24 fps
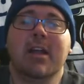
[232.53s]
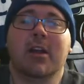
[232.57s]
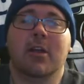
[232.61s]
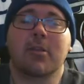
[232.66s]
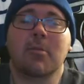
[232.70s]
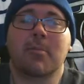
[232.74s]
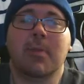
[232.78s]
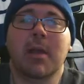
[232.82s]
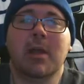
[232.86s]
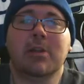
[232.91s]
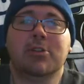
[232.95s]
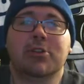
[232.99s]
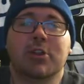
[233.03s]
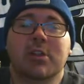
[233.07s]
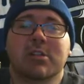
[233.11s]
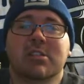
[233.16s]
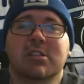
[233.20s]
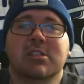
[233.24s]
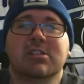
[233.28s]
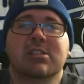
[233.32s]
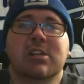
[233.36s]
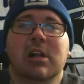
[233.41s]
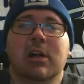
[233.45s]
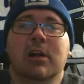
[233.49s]
on the Patriots
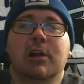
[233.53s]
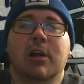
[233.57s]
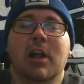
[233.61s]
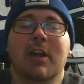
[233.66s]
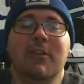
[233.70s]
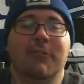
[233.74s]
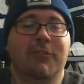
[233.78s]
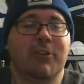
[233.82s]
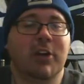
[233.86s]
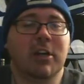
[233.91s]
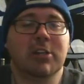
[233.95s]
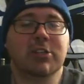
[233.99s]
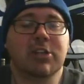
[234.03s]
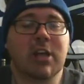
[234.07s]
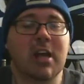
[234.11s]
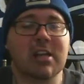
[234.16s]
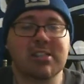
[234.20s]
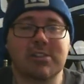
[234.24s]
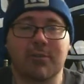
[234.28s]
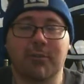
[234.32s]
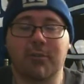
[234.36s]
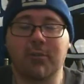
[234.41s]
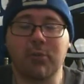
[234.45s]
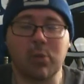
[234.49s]
because they're a great
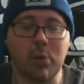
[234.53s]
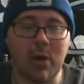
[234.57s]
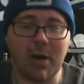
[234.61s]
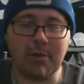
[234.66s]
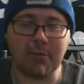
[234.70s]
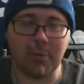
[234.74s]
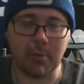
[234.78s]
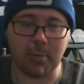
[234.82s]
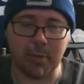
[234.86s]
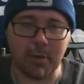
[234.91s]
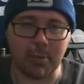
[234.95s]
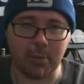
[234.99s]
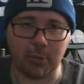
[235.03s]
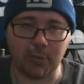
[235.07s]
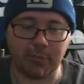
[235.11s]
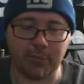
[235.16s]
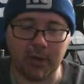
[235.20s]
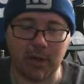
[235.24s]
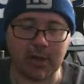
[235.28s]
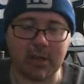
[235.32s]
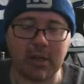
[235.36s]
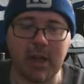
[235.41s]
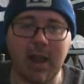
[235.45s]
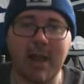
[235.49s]
franchise and for whatever people
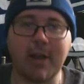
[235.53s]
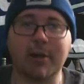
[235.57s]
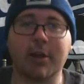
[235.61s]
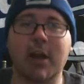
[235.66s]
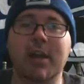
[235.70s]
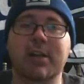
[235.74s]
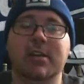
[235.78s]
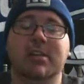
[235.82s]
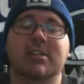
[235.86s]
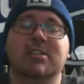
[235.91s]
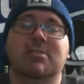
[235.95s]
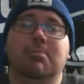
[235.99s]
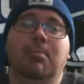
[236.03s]
fucking hate greatness.